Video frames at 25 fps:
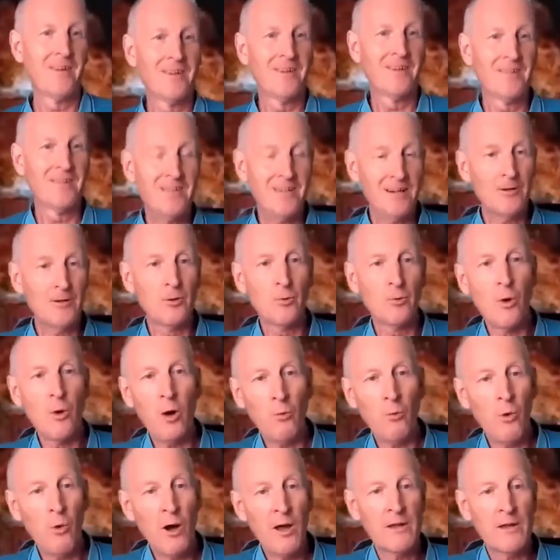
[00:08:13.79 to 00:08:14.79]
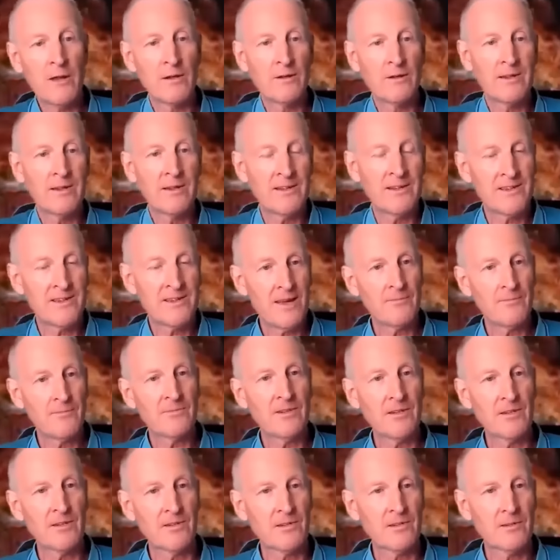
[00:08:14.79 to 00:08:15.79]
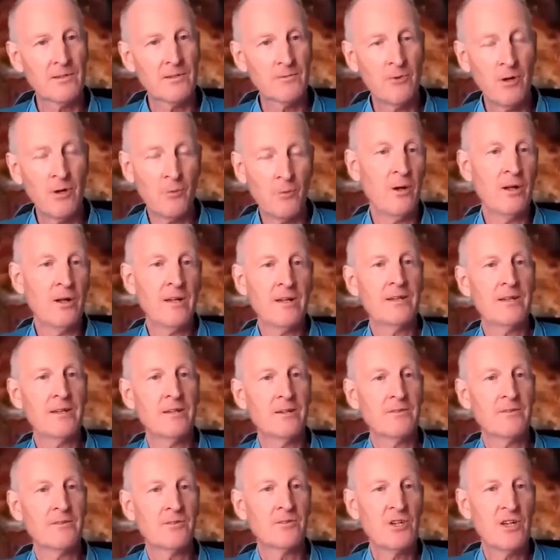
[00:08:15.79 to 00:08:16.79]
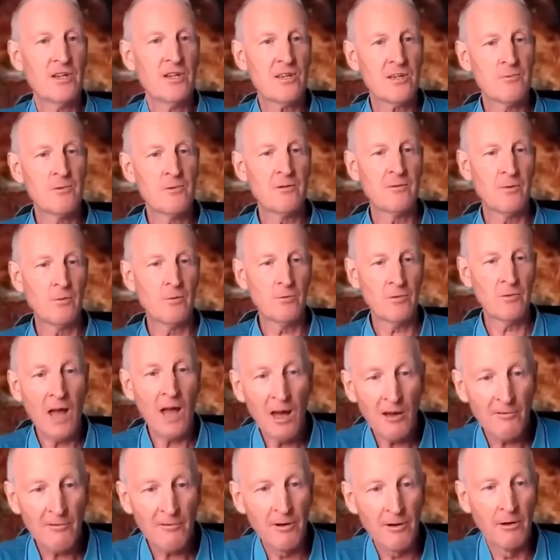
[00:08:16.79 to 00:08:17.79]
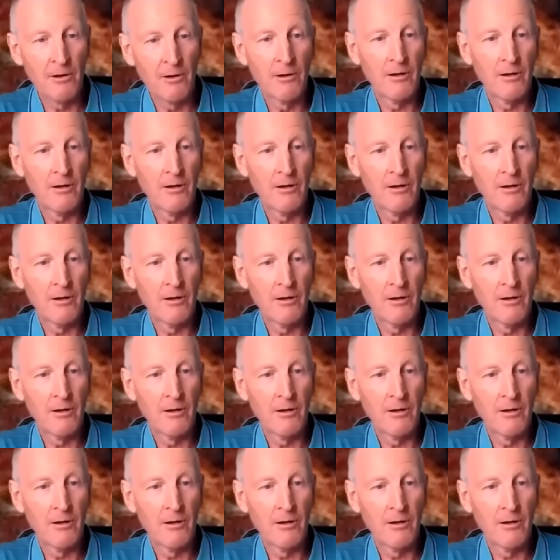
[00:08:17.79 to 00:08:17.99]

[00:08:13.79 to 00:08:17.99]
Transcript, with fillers: You know, what won in the 70s? What won in the Jesus movement? Love.